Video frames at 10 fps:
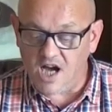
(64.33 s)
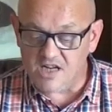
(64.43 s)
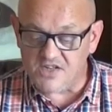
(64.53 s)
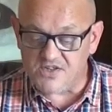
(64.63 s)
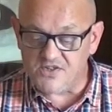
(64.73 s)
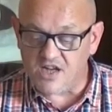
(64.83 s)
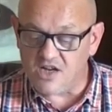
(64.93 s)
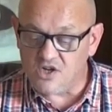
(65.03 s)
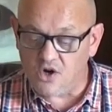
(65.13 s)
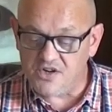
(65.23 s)
hucksters
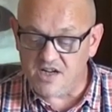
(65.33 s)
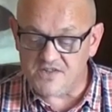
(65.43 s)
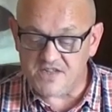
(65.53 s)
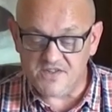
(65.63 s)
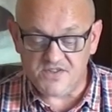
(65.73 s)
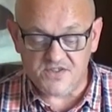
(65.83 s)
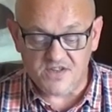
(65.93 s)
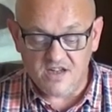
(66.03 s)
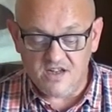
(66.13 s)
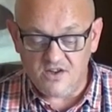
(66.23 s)
and con
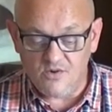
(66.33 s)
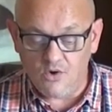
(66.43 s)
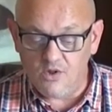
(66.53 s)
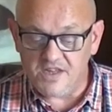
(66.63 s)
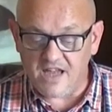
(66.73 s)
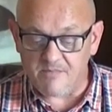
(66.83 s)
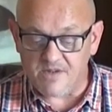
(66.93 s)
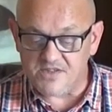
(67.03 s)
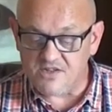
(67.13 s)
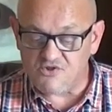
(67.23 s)
artists who all
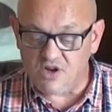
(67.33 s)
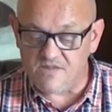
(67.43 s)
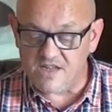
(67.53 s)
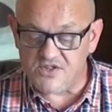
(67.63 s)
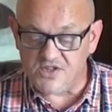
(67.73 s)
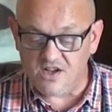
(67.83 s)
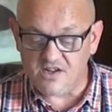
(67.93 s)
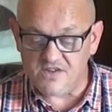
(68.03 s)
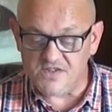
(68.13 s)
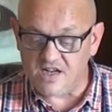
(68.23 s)
inhabit a travelling
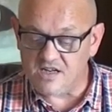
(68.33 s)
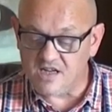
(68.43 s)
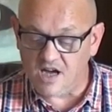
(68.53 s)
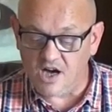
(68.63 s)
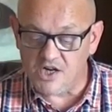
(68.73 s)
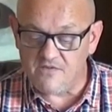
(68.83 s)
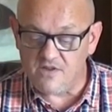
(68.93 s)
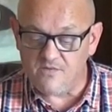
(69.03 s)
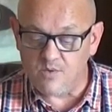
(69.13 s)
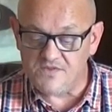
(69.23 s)
circus and
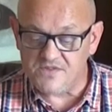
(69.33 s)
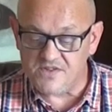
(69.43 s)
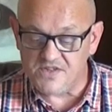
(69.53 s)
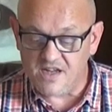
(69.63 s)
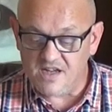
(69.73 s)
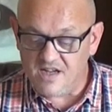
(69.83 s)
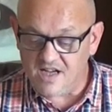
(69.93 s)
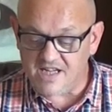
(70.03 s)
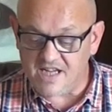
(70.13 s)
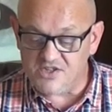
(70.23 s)
carnival of wonders
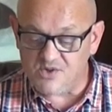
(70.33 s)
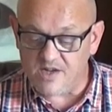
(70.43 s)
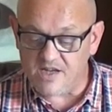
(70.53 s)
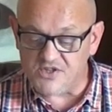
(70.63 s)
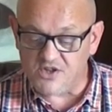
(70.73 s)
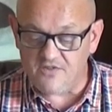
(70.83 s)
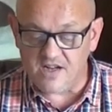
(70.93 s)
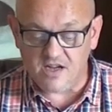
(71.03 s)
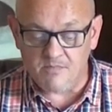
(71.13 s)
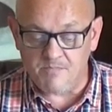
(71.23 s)
akin to a
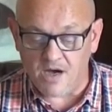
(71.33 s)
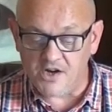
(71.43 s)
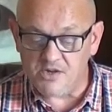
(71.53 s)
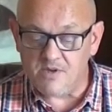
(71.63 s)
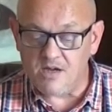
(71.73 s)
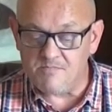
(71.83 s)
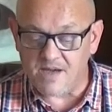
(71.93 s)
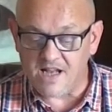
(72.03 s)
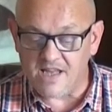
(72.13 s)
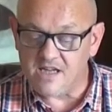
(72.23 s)
historic a Barnum and
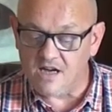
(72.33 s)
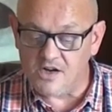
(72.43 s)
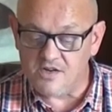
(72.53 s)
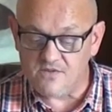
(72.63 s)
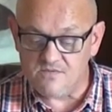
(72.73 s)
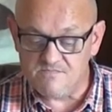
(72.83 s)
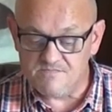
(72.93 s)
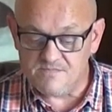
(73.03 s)
Bailey carnival.